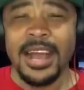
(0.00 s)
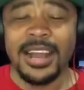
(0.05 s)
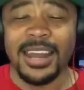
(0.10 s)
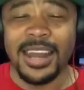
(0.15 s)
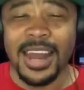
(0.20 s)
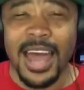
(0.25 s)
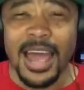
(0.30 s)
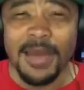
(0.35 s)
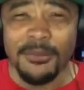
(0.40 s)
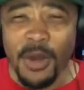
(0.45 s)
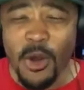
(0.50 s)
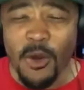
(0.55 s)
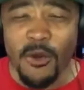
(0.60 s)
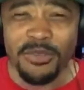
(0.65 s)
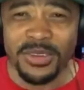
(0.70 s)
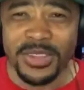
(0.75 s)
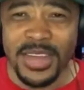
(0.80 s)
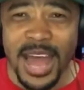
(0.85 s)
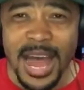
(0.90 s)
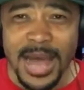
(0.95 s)
Climb
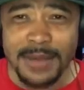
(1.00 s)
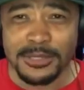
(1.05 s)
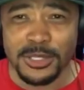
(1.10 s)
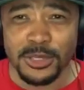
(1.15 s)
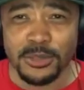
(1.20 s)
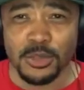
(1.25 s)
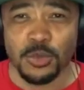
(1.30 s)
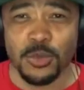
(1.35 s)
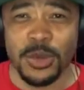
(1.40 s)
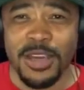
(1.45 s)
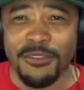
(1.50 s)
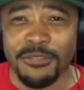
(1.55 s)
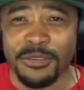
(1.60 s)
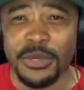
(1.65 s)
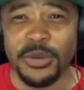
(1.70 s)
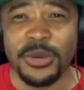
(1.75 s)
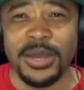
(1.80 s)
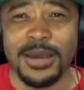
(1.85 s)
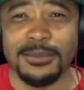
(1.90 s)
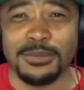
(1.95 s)
over the obstacles. Whenever
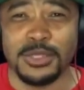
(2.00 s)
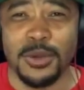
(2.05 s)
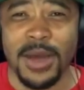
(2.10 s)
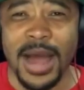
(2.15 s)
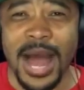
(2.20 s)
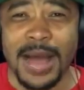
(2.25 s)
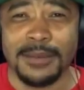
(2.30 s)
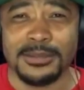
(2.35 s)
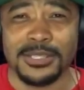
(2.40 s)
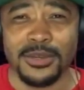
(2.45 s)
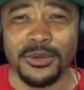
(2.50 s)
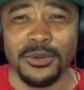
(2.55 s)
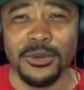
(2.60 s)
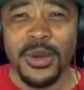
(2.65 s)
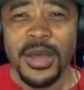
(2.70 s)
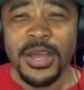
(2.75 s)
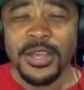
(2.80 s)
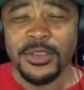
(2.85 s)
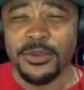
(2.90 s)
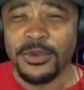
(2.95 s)
you come to an
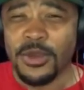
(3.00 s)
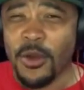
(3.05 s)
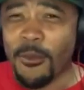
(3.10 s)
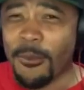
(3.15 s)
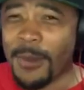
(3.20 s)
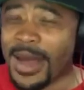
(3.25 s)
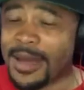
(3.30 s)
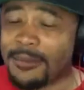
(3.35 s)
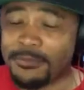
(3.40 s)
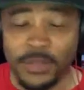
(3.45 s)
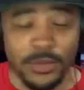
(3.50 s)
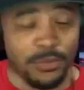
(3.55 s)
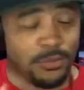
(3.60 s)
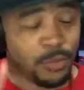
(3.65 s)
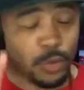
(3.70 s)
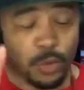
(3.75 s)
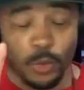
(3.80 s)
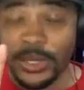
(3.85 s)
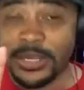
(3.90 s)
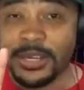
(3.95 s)
obstacle, you know my
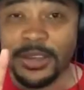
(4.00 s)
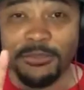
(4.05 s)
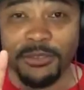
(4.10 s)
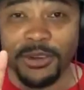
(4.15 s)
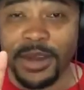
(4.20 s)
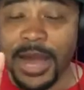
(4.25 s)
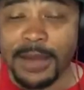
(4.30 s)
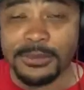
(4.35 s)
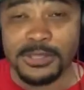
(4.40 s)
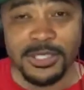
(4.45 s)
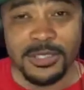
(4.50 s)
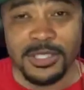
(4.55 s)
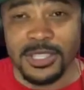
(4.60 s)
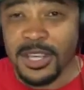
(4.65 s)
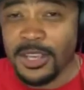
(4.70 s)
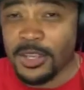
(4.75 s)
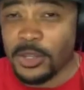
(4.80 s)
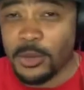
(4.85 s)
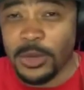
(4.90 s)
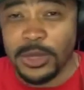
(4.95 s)
three different
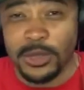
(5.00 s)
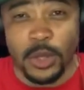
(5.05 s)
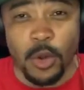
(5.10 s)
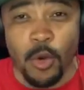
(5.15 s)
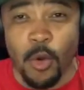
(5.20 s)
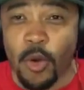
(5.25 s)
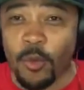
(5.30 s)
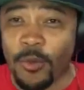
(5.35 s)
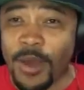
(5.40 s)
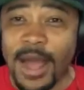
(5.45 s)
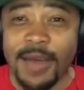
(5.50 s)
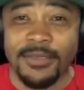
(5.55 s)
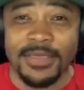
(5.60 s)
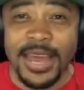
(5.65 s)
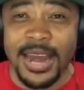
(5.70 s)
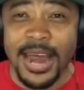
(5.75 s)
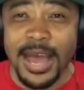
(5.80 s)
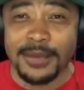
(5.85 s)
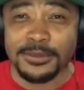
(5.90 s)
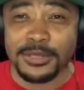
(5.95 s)
options. You either go around
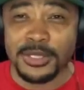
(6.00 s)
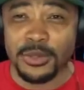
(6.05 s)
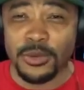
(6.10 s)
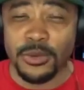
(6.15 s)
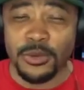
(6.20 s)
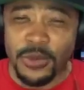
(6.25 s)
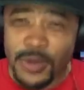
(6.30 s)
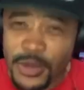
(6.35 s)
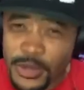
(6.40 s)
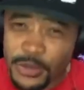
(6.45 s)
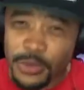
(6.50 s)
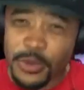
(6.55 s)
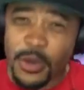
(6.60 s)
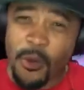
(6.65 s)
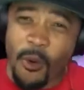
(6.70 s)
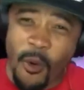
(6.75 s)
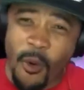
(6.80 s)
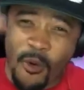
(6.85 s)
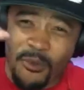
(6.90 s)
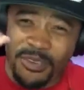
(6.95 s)
that obstacle, you
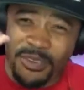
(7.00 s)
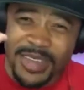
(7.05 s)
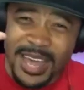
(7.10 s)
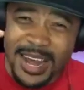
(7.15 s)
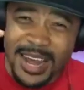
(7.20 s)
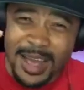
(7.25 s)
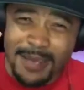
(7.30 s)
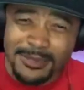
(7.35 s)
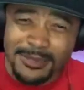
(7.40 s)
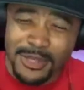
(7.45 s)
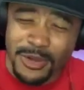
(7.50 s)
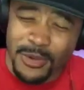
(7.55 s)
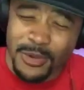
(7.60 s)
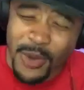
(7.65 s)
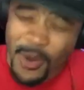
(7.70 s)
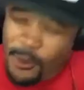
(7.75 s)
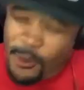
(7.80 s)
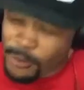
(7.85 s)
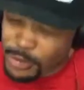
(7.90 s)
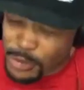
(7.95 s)
go over that
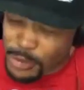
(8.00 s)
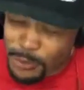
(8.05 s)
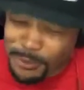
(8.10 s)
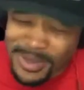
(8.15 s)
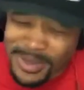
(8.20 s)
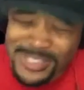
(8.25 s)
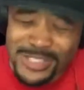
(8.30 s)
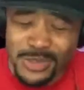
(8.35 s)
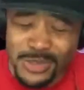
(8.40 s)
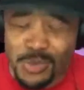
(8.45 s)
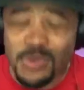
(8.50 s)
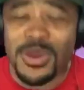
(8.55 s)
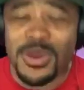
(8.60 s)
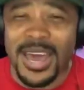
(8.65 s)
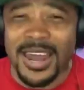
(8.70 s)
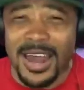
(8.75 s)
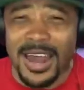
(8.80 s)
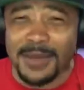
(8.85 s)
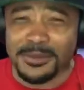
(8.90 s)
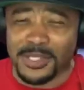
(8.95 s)
obstacle, or you bust through
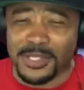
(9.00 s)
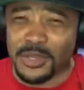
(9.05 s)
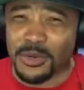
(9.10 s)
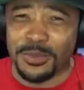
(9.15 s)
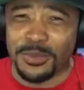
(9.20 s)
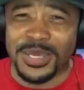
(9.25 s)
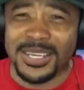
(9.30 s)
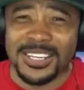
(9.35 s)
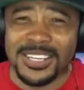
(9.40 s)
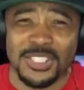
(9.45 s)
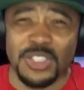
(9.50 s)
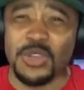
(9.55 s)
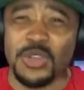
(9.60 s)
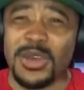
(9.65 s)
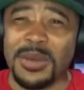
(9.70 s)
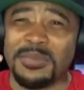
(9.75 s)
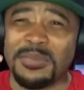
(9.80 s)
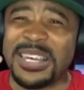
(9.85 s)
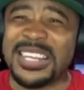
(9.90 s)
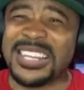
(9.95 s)
that obstacle because you
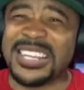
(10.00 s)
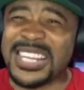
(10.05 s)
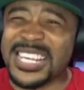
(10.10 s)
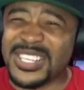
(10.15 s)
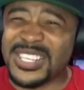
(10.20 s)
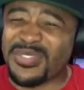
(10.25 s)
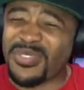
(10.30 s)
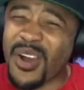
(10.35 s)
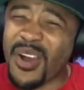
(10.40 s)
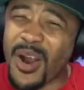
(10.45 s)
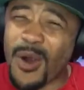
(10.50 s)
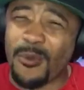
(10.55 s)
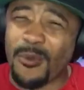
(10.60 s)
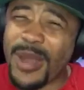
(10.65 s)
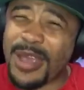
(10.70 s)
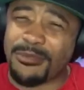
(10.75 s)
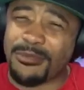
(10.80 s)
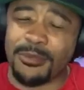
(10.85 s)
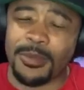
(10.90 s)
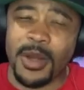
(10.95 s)
can be this far
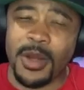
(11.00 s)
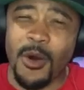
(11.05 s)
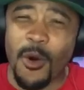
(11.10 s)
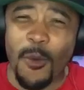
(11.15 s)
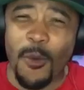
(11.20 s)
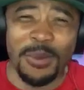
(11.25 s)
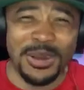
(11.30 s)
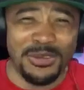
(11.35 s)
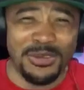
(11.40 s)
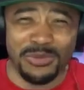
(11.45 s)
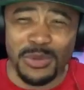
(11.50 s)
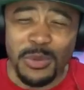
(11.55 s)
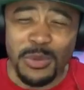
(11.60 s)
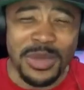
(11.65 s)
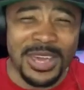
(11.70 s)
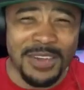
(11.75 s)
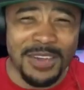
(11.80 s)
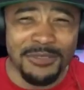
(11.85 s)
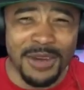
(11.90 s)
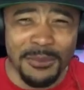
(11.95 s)
away from goal, but if
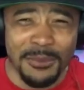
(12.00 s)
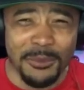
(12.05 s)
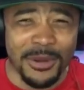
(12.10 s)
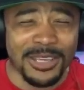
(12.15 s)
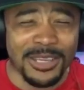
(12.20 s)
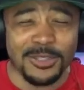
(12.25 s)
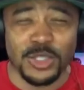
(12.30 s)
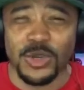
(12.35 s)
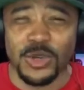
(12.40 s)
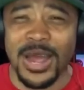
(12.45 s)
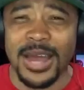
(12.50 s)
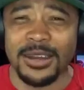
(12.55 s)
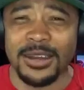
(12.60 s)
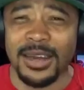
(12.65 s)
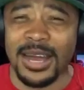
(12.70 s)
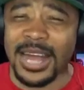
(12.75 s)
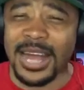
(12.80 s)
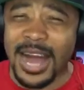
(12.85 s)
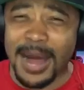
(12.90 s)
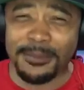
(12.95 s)
you give up while you're trying
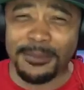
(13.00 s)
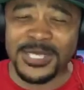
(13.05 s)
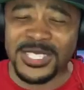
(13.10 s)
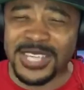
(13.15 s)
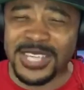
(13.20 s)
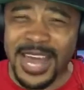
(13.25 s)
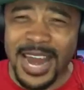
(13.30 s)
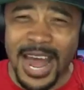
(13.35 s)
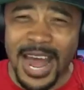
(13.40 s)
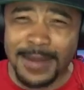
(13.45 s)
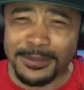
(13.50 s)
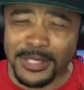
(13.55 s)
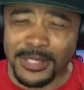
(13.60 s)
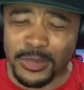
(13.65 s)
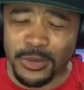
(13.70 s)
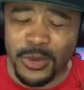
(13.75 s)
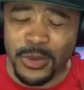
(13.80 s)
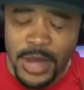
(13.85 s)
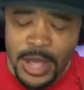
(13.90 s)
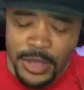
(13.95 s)
to accomplish that
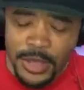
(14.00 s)
obstacle,